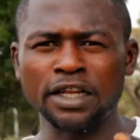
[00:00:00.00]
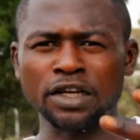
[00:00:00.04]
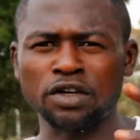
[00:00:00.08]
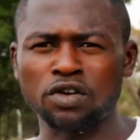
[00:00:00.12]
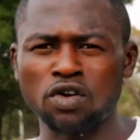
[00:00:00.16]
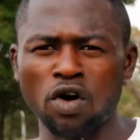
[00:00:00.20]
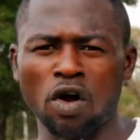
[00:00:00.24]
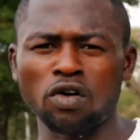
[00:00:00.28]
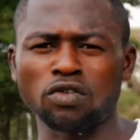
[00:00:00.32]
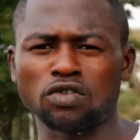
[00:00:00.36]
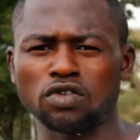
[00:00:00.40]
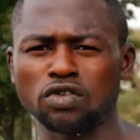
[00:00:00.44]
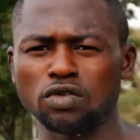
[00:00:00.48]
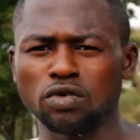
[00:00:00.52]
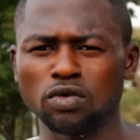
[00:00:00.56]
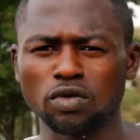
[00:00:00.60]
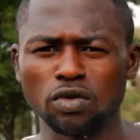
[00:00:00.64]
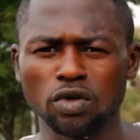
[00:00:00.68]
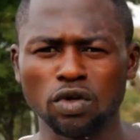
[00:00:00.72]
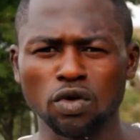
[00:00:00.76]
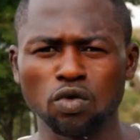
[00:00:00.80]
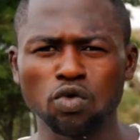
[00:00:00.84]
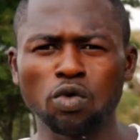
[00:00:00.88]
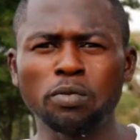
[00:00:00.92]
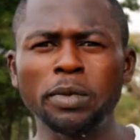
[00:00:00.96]
the growth,
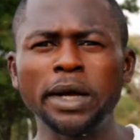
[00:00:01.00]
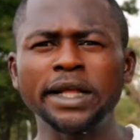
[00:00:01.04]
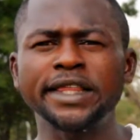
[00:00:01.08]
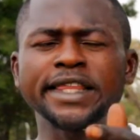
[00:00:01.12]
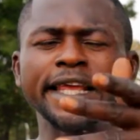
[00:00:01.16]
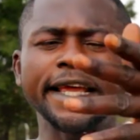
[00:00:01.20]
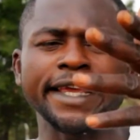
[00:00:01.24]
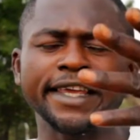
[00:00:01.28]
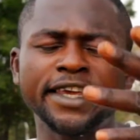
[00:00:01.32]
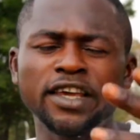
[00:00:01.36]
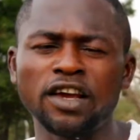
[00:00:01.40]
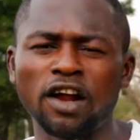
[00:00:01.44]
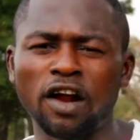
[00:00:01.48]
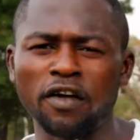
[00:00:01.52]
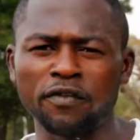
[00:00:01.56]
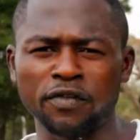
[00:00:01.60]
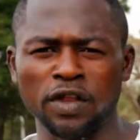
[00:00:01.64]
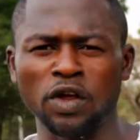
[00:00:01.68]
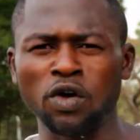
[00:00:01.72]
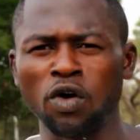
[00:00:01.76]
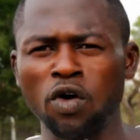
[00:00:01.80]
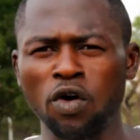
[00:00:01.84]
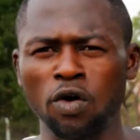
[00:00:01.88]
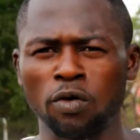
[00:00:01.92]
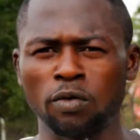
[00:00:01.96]
women take care of
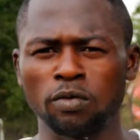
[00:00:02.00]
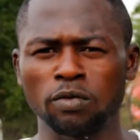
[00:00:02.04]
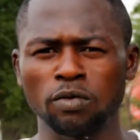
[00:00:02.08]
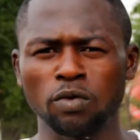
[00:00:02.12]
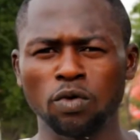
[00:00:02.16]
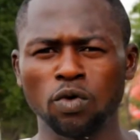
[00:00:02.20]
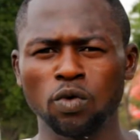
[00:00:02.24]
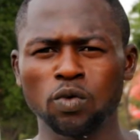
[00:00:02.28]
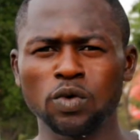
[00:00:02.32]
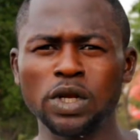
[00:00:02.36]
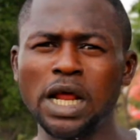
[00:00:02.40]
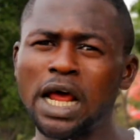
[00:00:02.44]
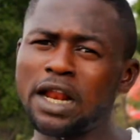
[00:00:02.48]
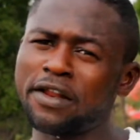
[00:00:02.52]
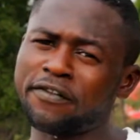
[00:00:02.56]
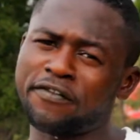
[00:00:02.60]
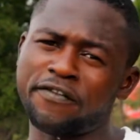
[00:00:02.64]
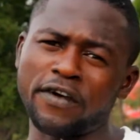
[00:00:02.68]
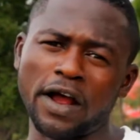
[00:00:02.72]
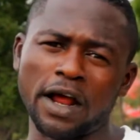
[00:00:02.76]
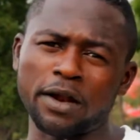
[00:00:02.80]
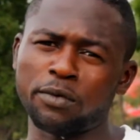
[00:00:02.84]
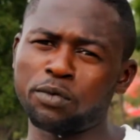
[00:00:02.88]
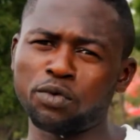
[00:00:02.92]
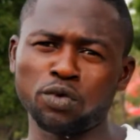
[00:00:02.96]
the home. Without the
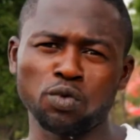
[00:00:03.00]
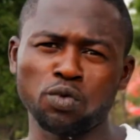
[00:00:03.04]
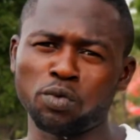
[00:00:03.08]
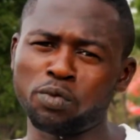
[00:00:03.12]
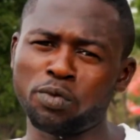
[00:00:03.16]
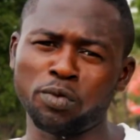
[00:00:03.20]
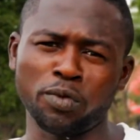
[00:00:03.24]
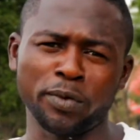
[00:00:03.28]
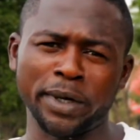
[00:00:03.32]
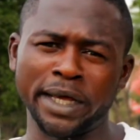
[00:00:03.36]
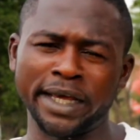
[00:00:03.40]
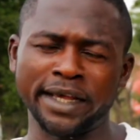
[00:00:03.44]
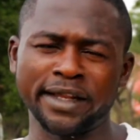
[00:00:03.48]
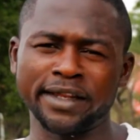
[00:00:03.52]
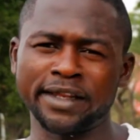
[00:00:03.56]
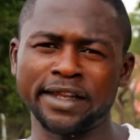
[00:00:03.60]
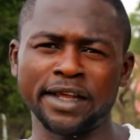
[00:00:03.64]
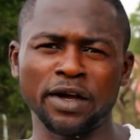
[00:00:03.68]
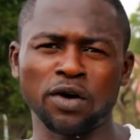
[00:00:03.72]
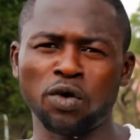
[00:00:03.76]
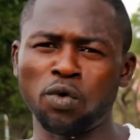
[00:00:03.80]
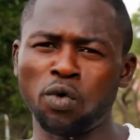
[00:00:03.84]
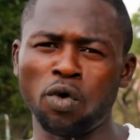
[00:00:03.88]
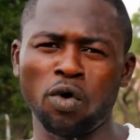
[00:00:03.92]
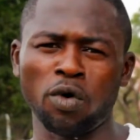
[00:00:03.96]
father woman,
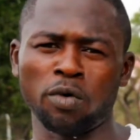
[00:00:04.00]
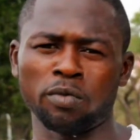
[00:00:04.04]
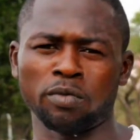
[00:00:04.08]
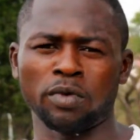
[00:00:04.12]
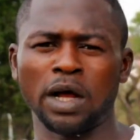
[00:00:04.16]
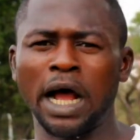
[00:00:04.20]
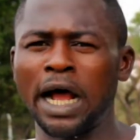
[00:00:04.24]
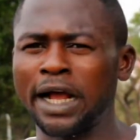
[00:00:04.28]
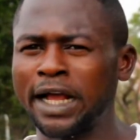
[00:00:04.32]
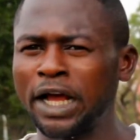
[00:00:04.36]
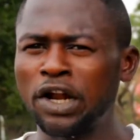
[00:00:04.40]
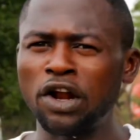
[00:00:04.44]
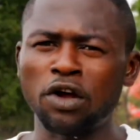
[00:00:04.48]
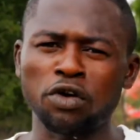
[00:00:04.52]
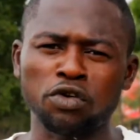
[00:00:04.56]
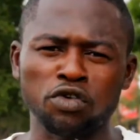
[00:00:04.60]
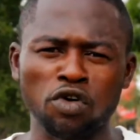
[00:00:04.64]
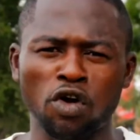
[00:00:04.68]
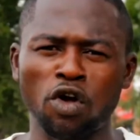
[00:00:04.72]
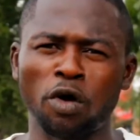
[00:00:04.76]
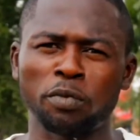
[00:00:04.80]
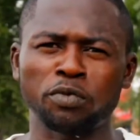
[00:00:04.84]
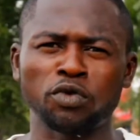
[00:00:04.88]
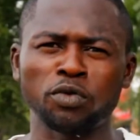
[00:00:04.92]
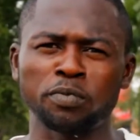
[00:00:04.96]
the home, I cannot
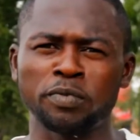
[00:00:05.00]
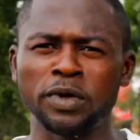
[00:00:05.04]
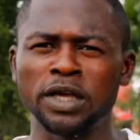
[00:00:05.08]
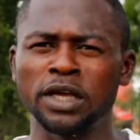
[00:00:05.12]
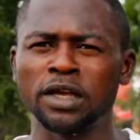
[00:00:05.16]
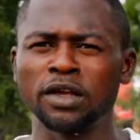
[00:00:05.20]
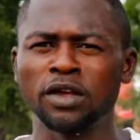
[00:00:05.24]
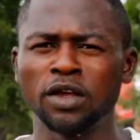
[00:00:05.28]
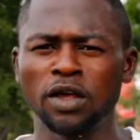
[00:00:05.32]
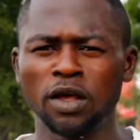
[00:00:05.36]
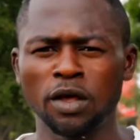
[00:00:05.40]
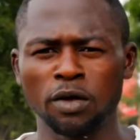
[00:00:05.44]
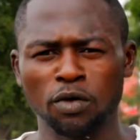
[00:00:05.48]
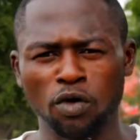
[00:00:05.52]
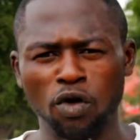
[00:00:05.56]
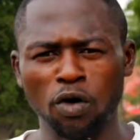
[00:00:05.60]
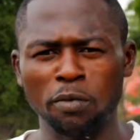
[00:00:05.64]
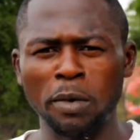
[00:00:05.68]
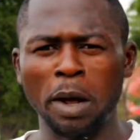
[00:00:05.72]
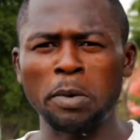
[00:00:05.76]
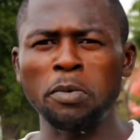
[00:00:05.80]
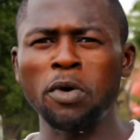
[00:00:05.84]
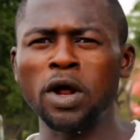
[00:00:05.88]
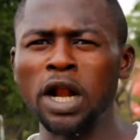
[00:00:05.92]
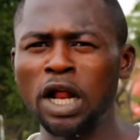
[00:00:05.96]
grow up to be. because
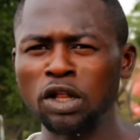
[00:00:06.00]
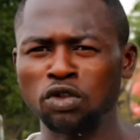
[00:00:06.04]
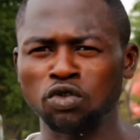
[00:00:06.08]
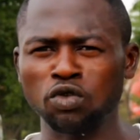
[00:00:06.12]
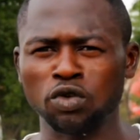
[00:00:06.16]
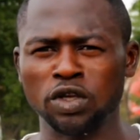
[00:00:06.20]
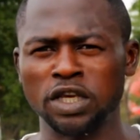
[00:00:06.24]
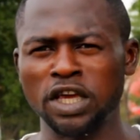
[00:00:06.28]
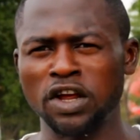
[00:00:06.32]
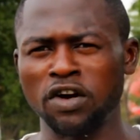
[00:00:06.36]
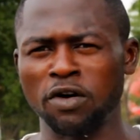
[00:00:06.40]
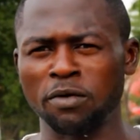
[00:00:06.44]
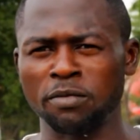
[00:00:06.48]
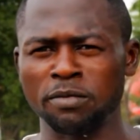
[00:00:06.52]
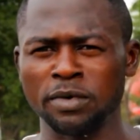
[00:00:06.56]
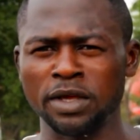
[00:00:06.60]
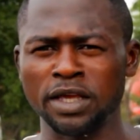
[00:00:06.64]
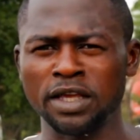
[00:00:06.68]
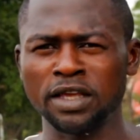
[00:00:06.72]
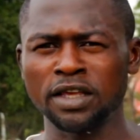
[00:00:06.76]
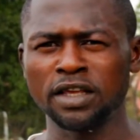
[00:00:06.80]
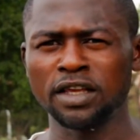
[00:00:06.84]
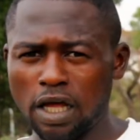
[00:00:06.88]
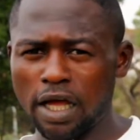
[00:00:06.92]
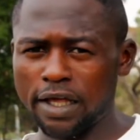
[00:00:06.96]
my mother took care of me.
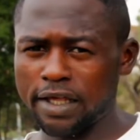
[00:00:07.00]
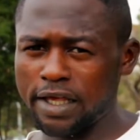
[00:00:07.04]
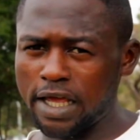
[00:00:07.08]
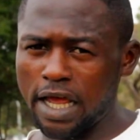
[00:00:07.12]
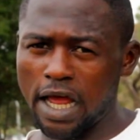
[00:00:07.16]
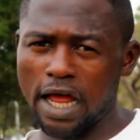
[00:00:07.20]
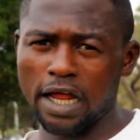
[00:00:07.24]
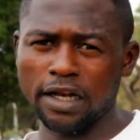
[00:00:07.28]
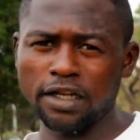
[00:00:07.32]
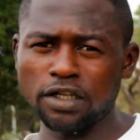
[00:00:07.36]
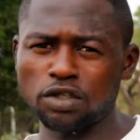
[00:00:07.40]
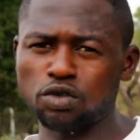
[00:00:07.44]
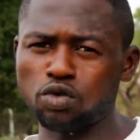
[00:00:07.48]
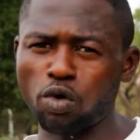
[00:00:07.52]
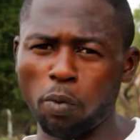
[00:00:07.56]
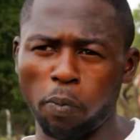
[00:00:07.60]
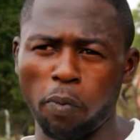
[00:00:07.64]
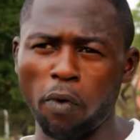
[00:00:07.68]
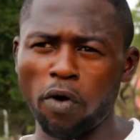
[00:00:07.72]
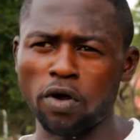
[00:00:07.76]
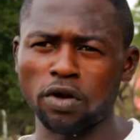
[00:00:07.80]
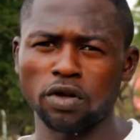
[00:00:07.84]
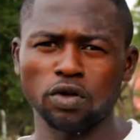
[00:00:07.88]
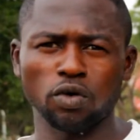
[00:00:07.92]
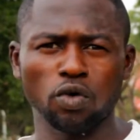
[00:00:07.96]
And yeah, this two
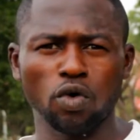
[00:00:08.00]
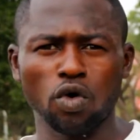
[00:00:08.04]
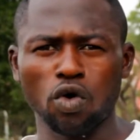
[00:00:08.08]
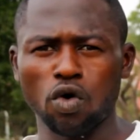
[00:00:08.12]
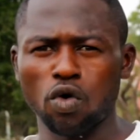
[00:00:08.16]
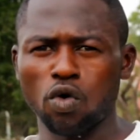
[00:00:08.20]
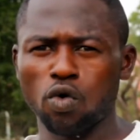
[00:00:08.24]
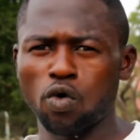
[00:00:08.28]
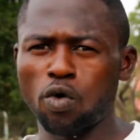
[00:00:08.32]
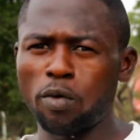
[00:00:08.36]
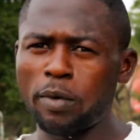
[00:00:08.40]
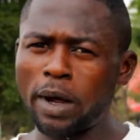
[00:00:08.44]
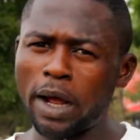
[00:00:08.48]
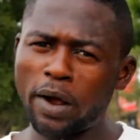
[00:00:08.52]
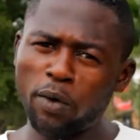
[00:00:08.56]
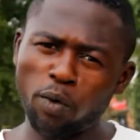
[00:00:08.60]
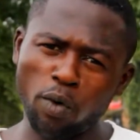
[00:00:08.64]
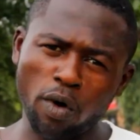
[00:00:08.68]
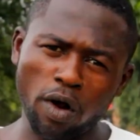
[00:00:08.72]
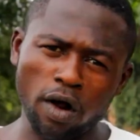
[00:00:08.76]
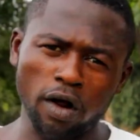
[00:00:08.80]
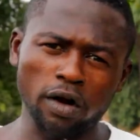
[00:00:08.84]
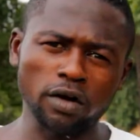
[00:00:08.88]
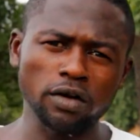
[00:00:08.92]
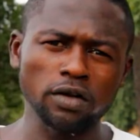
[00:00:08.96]
points. woman
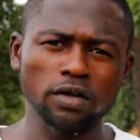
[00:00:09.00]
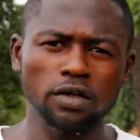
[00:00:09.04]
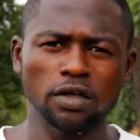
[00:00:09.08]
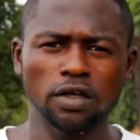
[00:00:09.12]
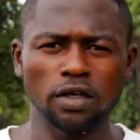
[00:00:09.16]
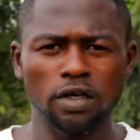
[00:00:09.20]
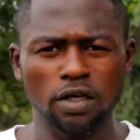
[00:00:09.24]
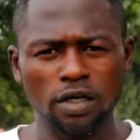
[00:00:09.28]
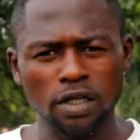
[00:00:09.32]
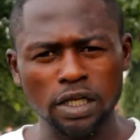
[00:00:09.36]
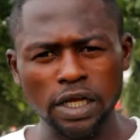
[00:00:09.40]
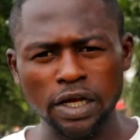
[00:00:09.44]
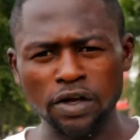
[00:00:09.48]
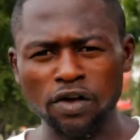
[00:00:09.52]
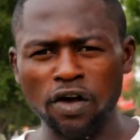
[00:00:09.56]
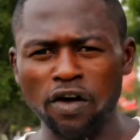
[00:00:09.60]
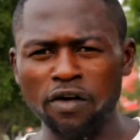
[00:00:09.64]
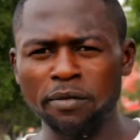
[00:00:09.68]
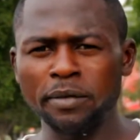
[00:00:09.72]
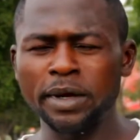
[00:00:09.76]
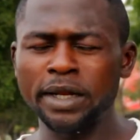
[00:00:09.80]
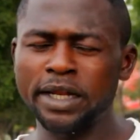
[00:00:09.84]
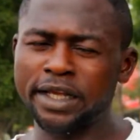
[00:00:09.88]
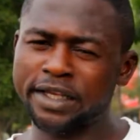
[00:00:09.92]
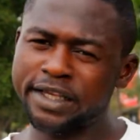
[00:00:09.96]
one, the
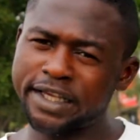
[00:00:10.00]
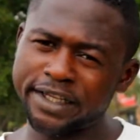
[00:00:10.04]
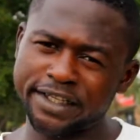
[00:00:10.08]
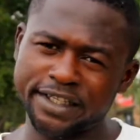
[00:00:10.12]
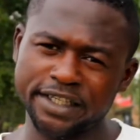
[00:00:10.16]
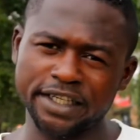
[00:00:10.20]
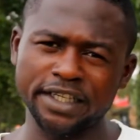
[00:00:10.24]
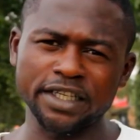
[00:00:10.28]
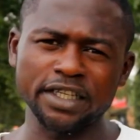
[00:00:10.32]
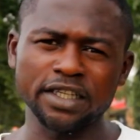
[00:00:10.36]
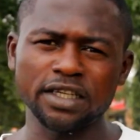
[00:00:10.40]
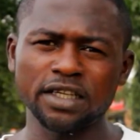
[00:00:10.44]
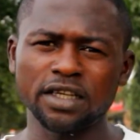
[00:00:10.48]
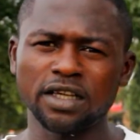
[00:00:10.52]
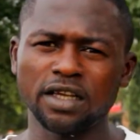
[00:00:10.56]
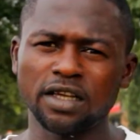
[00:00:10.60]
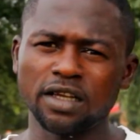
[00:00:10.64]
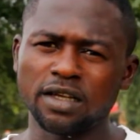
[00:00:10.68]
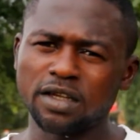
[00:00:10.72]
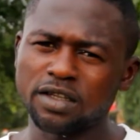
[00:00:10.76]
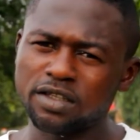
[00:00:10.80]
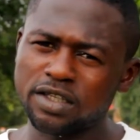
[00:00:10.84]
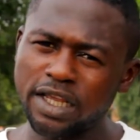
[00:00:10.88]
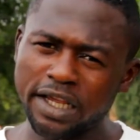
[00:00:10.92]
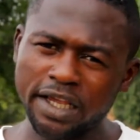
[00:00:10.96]
government, the kitchen,
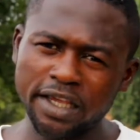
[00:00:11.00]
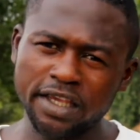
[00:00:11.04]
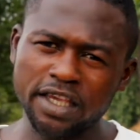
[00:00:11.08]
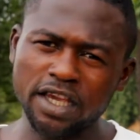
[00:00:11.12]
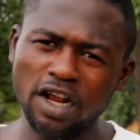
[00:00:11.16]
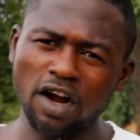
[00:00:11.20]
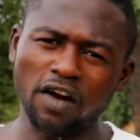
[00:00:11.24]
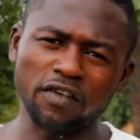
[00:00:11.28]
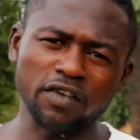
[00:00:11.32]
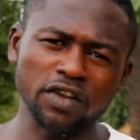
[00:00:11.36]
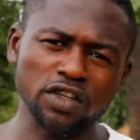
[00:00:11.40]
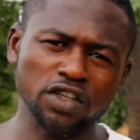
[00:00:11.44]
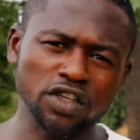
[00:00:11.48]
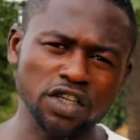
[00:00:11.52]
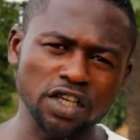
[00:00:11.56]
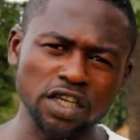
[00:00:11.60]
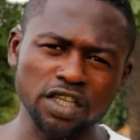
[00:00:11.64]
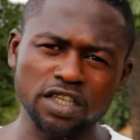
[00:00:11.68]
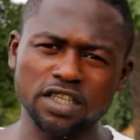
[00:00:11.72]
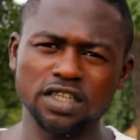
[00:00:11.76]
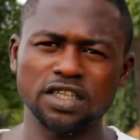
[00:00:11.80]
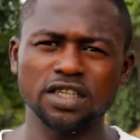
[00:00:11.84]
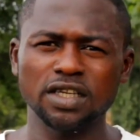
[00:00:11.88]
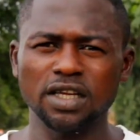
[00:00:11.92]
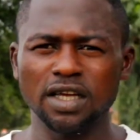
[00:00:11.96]
taking care of the
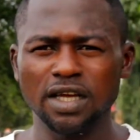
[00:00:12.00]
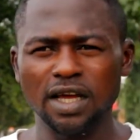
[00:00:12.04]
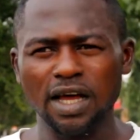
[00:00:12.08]
kids,